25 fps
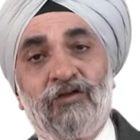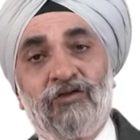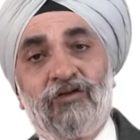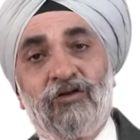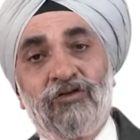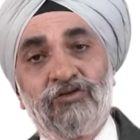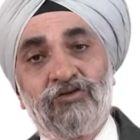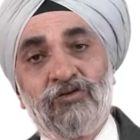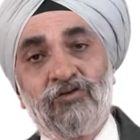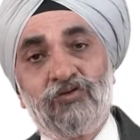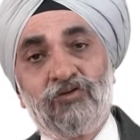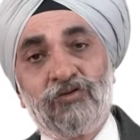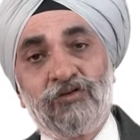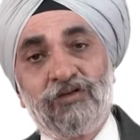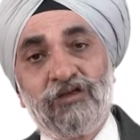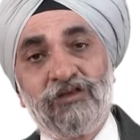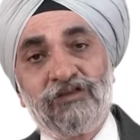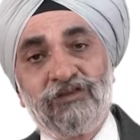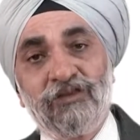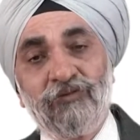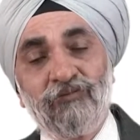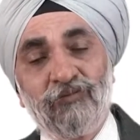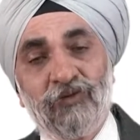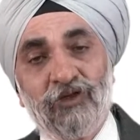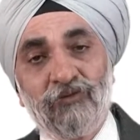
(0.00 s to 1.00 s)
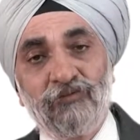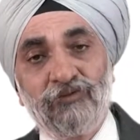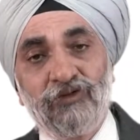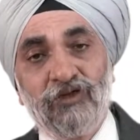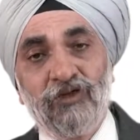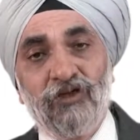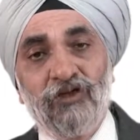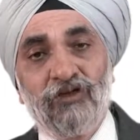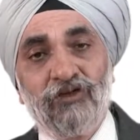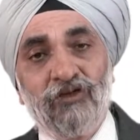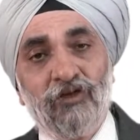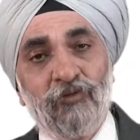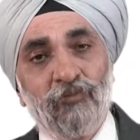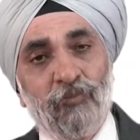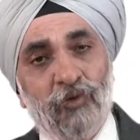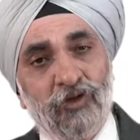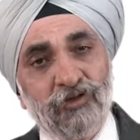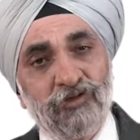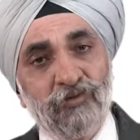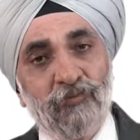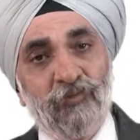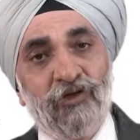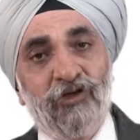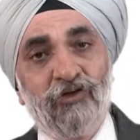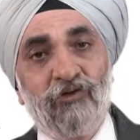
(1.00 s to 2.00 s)
constitutional symptoms, then
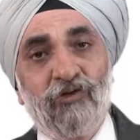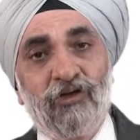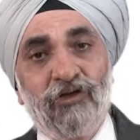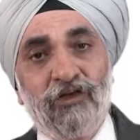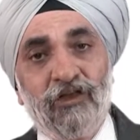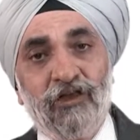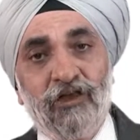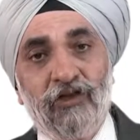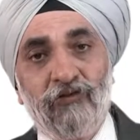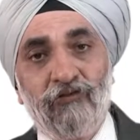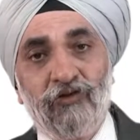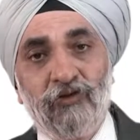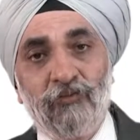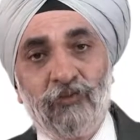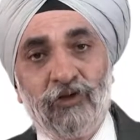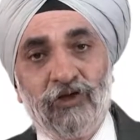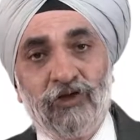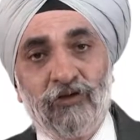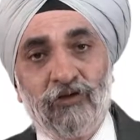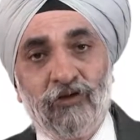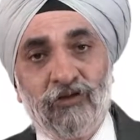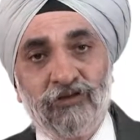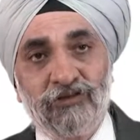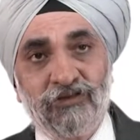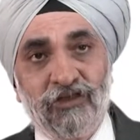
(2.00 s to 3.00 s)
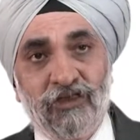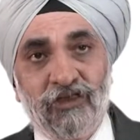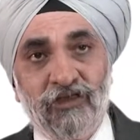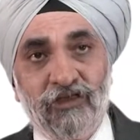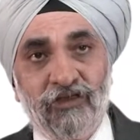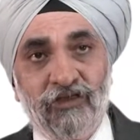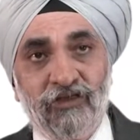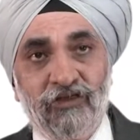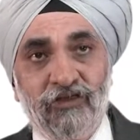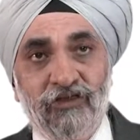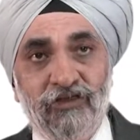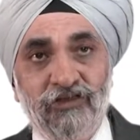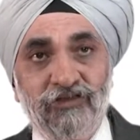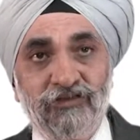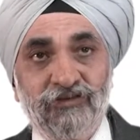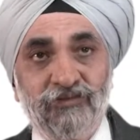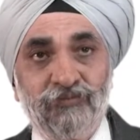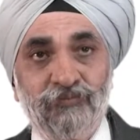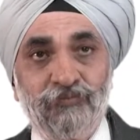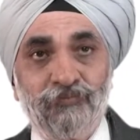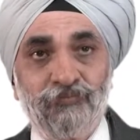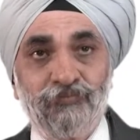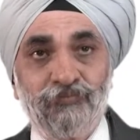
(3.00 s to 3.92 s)
possibly you are dealing with paradoxical increase.